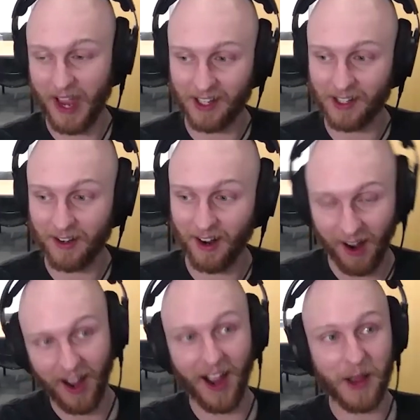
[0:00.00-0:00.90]
And
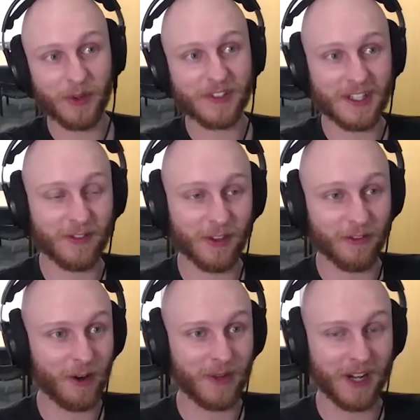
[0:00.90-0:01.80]
I wasn't even the
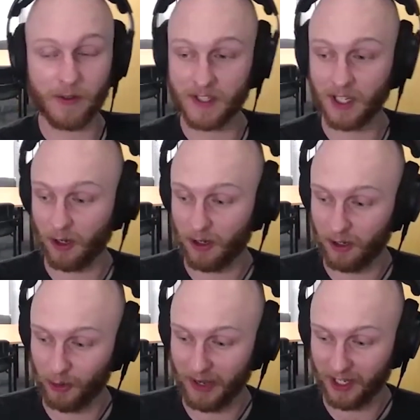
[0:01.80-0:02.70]
firm, and I was like,
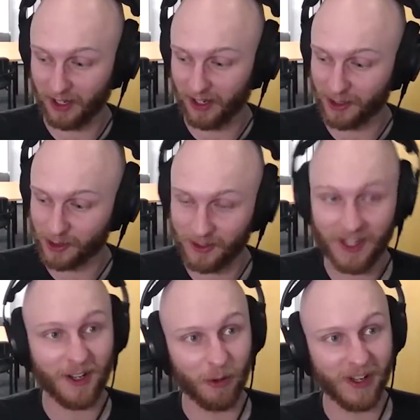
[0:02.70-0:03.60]
oh my gosh, they
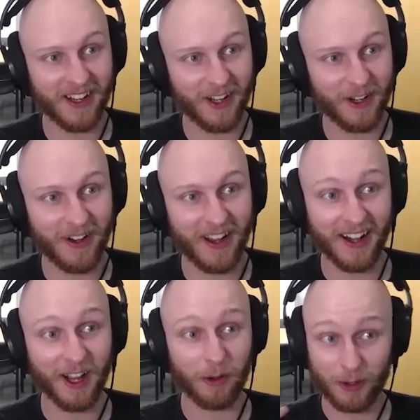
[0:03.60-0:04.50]
did what now? And
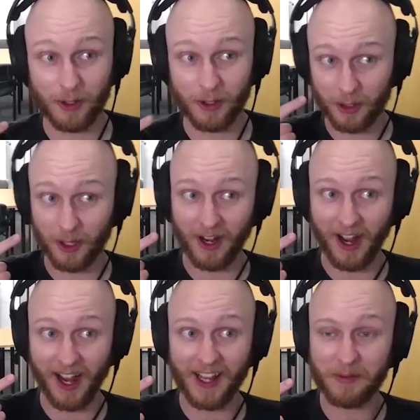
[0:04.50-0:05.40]
now
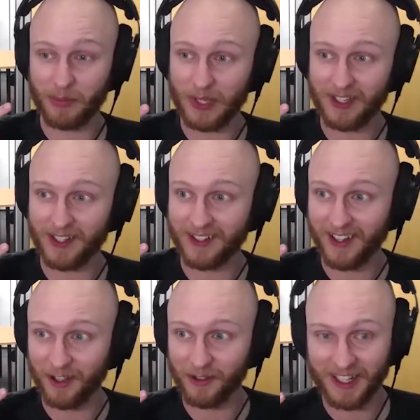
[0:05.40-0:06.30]
I am being
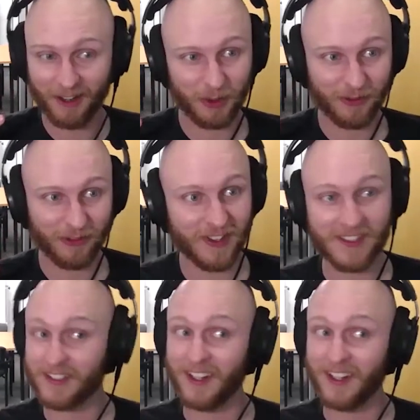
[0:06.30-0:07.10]
held accountable for this?